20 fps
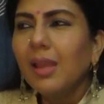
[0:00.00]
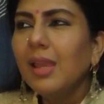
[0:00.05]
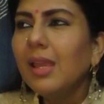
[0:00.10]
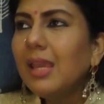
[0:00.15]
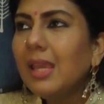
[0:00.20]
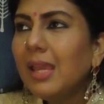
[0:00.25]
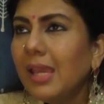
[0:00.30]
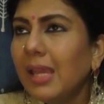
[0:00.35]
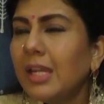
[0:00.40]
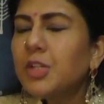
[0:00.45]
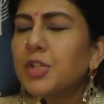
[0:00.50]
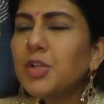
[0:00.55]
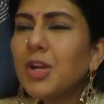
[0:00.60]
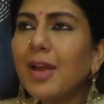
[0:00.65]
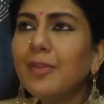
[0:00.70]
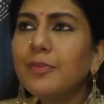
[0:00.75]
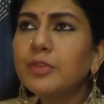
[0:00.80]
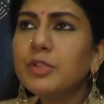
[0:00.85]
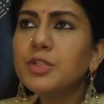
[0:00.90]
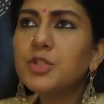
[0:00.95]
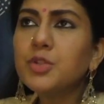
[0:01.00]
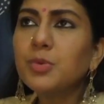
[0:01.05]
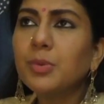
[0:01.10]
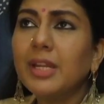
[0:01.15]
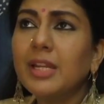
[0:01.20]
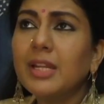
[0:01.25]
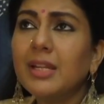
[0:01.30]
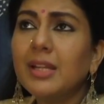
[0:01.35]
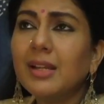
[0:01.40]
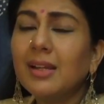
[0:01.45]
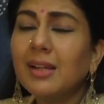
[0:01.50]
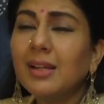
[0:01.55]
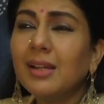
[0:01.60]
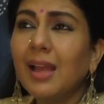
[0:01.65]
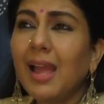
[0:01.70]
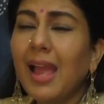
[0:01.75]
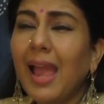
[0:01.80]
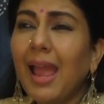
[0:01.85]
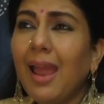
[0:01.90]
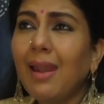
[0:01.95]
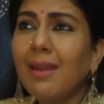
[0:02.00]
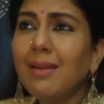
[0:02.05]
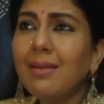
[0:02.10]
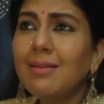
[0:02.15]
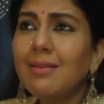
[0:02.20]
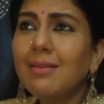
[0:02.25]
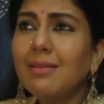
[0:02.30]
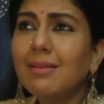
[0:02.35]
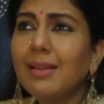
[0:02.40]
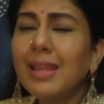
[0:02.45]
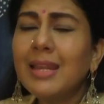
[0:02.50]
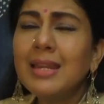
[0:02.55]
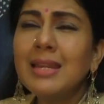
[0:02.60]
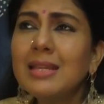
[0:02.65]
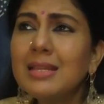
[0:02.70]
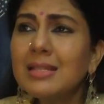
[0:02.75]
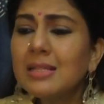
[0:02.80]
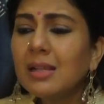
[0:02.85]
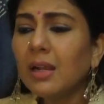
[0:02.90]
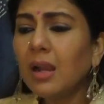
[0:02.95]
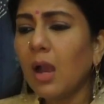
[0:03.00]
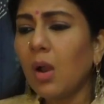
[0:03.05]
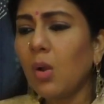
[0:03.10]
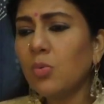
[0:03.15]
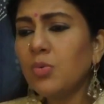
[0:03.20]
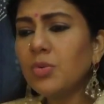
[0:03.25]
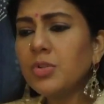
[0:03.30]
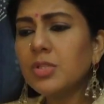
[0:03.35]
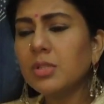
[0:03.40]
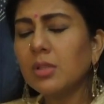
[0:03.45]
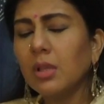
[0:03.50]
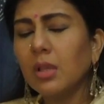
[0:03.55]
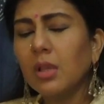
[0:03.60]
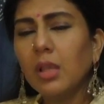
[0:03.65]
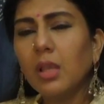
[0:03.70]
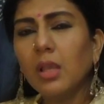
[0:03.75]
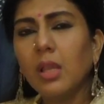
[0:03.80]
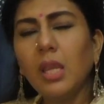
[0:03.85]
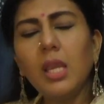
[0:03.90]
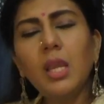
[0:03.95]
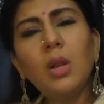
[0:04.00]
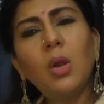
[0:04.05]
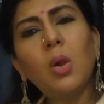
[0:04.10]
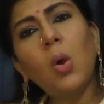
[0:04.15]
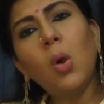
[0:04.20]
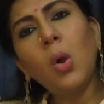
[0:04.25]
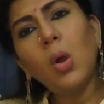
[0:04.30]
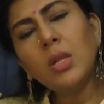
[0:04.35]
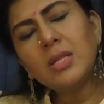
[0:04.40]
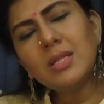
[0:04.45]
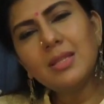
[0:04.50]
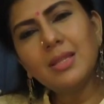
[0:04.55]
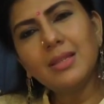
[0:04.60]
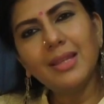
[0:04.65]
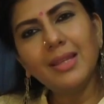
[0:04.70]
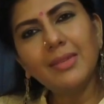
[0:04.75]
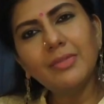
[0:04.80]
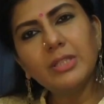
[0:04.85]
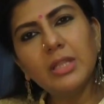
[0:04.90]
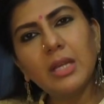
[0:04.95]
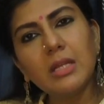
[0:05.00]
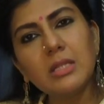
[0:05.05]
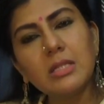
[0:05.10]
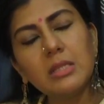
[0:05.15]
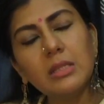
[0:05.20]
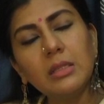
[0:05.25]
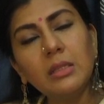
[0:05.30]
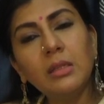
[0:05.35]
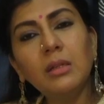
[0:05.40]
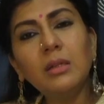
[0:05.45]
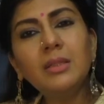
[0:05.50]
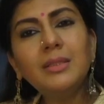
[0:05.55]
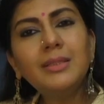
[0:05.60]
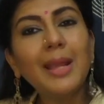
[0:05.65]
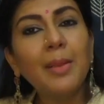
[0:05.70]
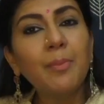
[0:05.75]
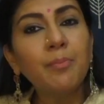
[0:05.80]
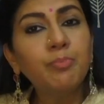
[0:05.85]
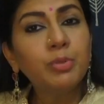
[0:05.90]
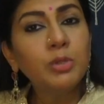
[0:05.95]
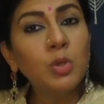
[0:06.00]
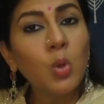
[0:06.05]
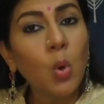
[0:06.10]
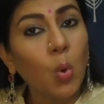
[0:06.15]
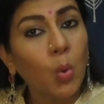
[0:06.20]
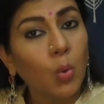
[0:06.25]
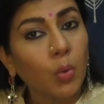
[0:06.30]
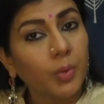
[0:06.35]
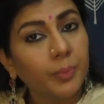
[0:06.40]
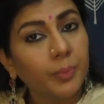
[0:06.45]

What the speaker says: he travels to India and in his accounts, he calls the Devadasi a temple whore.